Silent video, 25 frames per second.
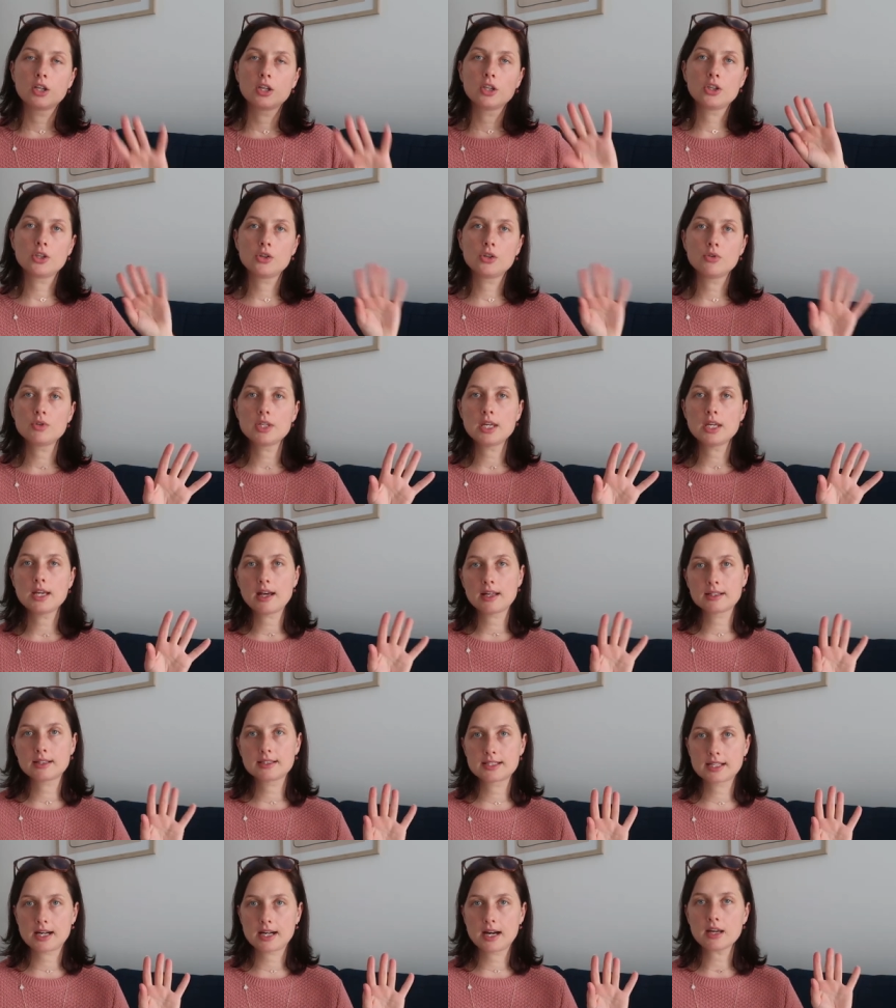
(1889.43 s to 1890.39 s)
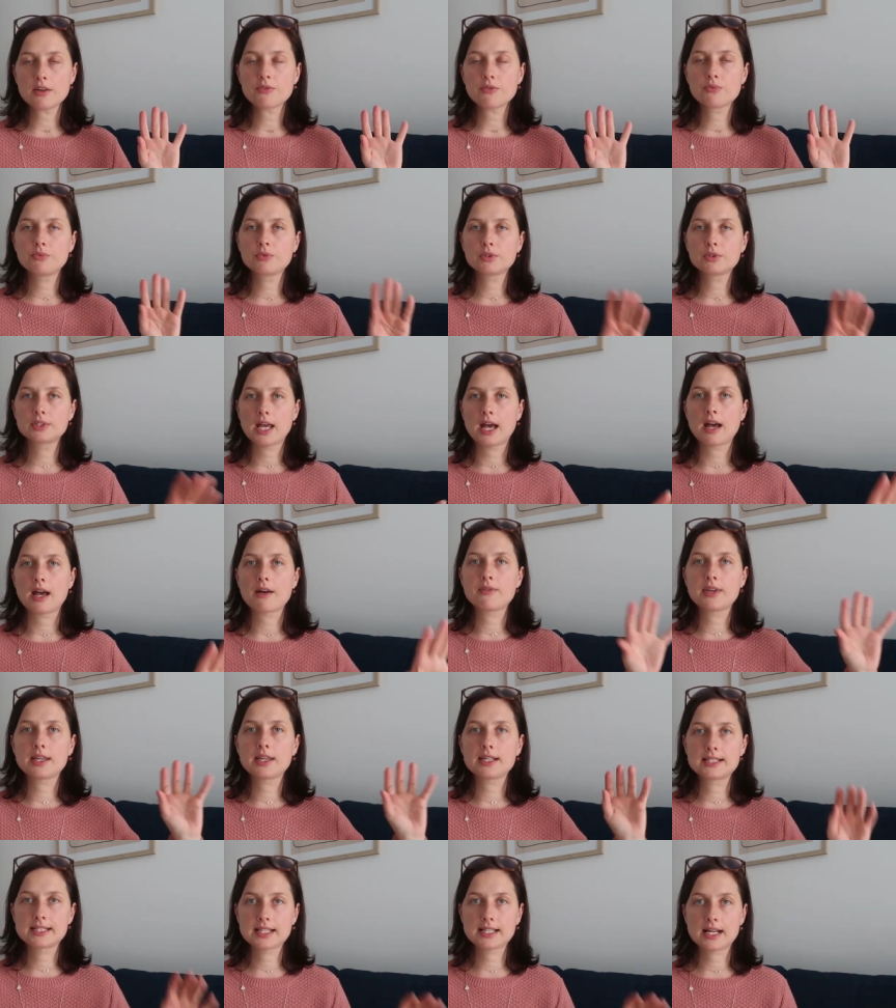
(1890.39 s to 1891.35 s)
Uni and TAFE would
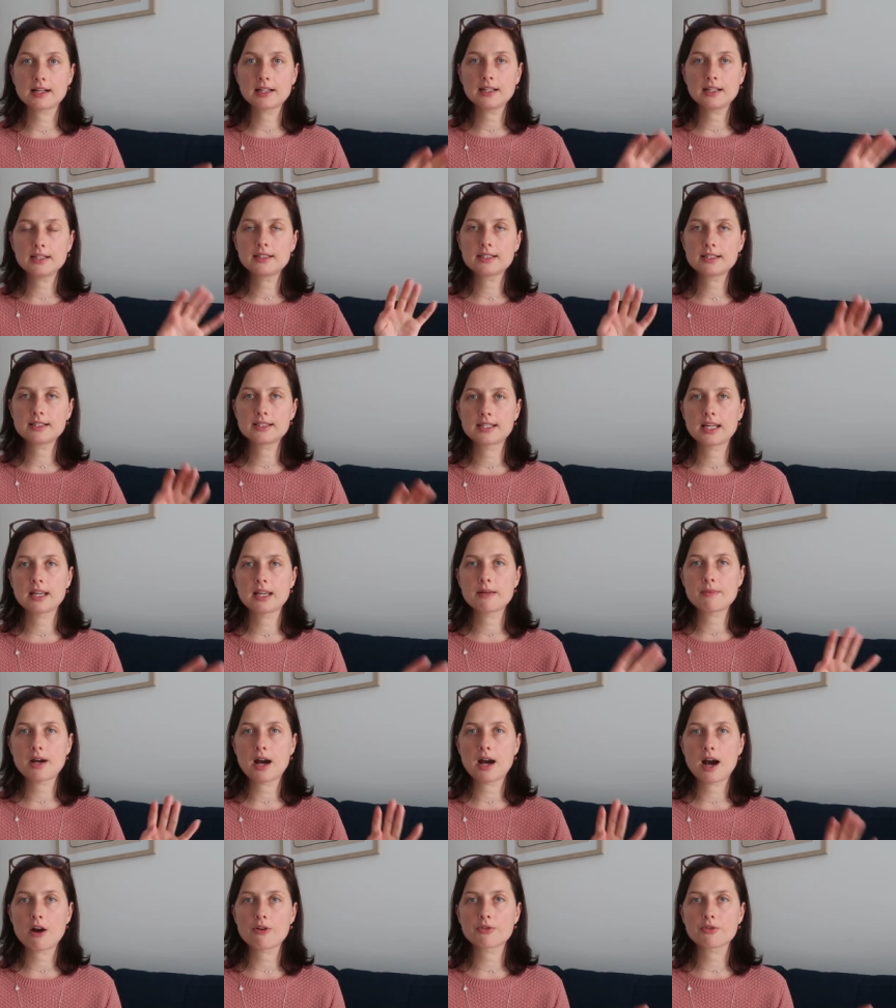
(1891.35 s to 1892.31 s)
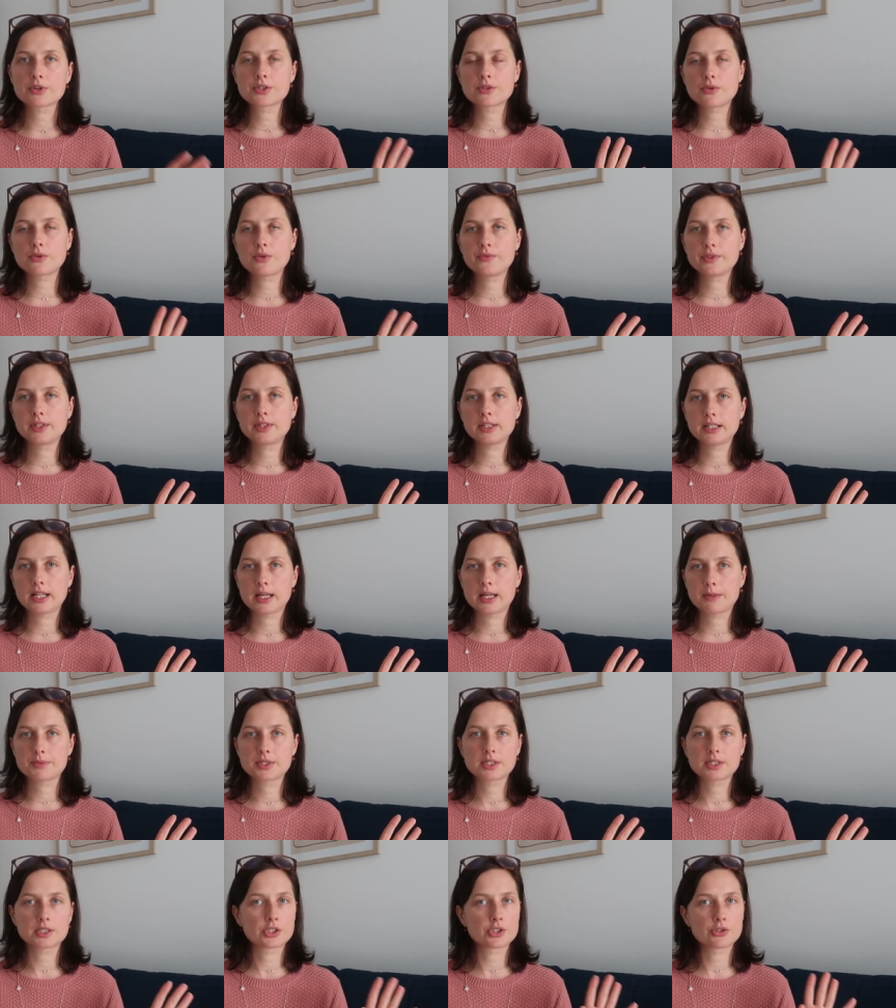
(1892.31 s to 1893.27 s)
have exactly the same hours of the
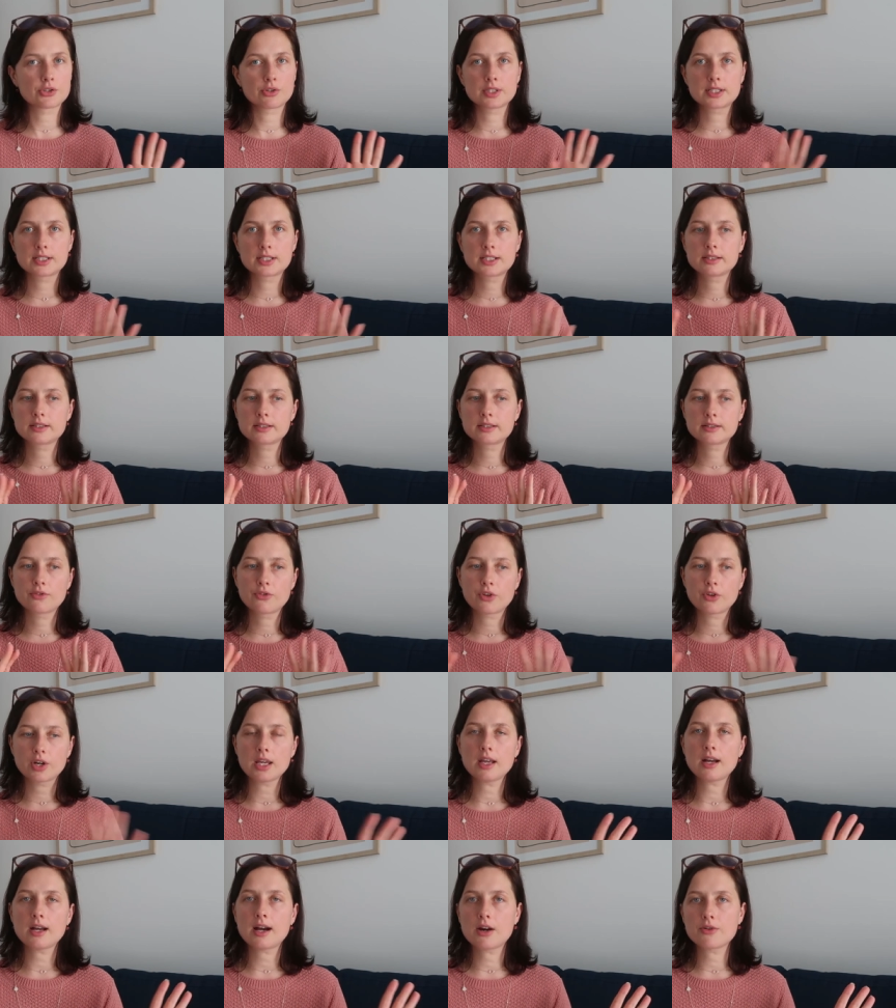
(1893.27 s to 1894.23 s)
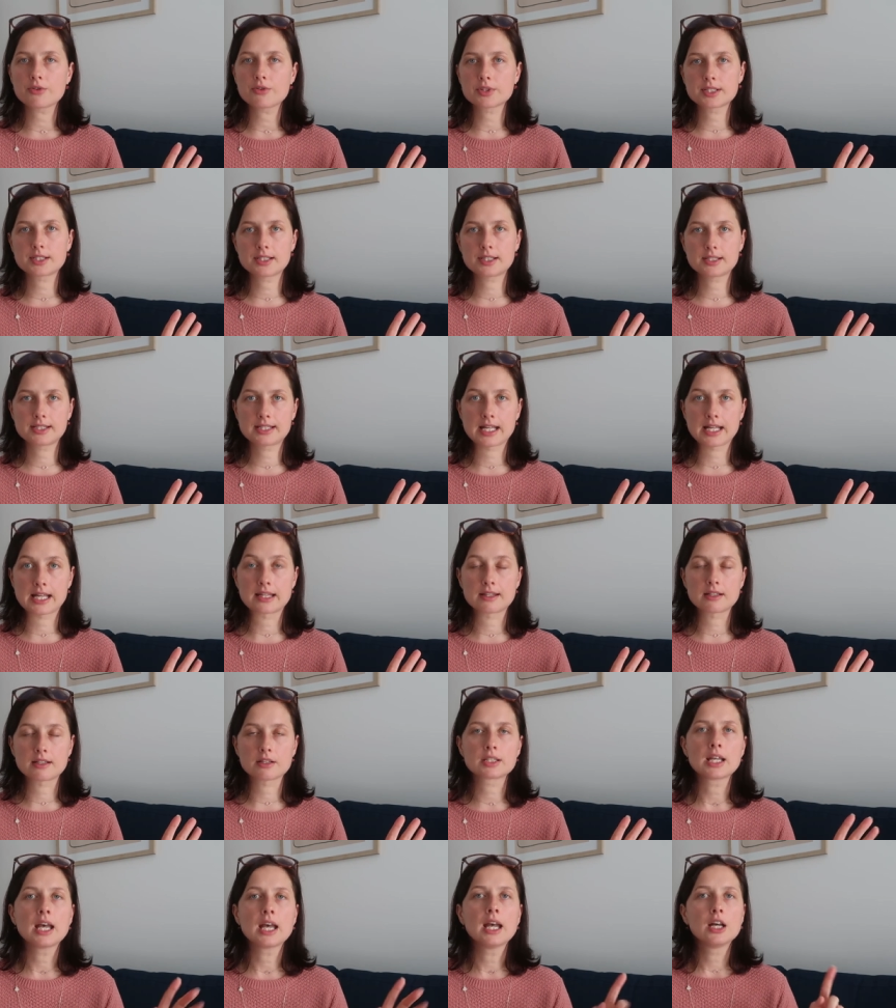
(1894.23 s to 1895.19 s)
labs, so it's three hours
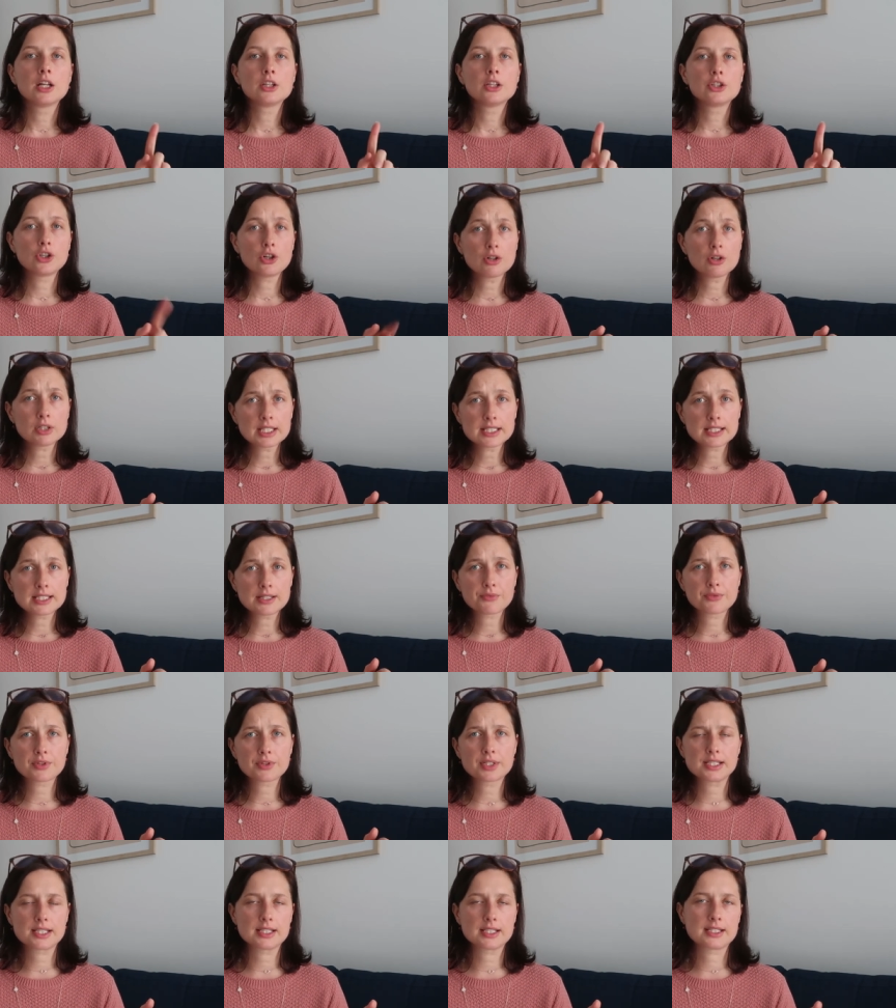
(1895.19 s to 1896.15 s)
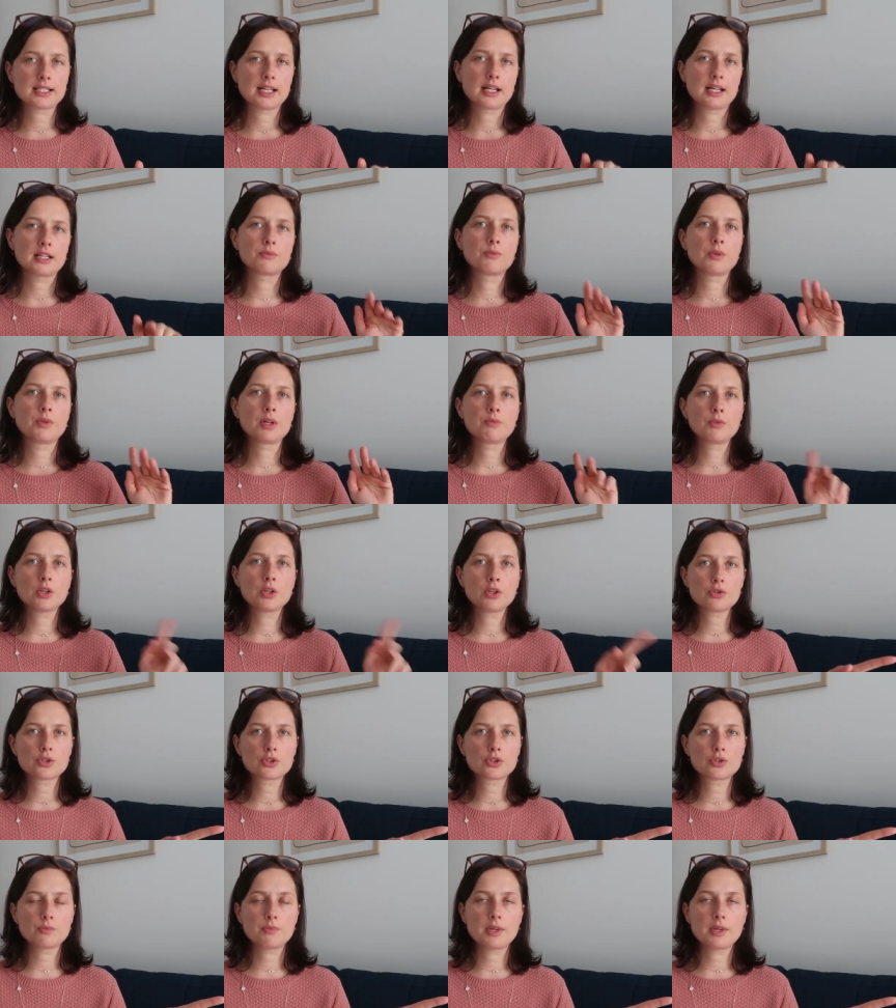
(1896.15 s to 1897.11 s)
standard. The only difference is that when we
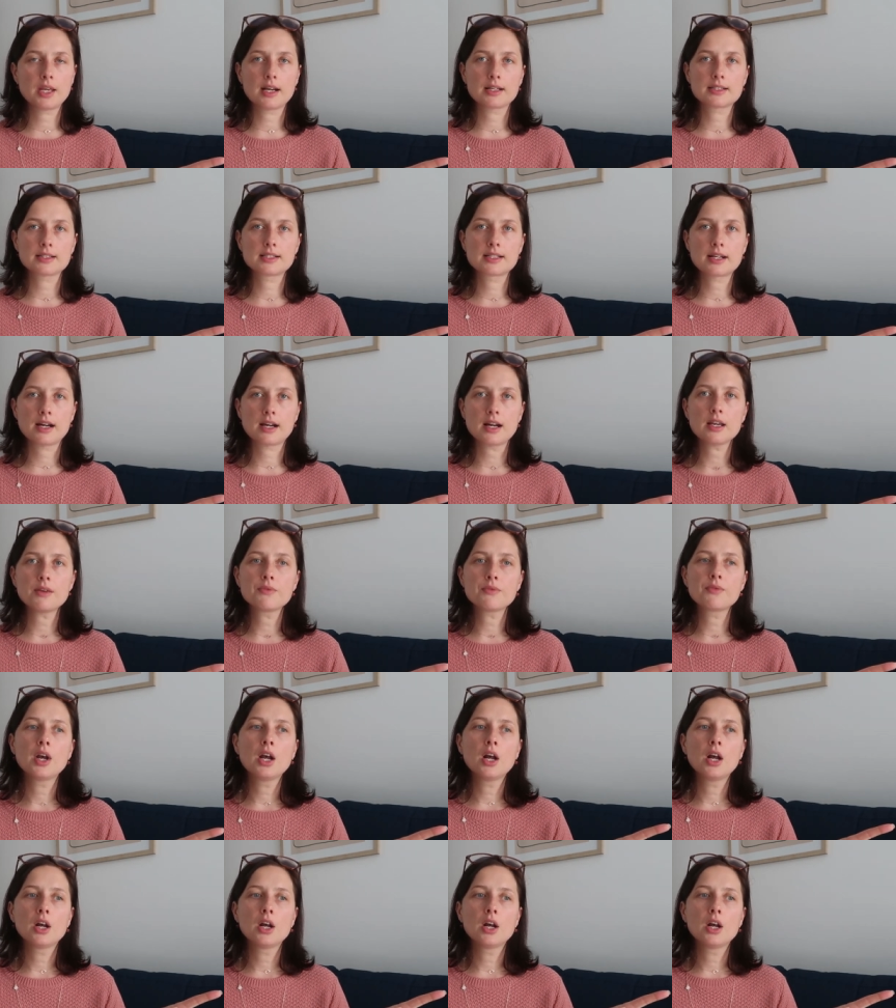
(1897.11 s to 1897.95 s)
used to be at TAFE,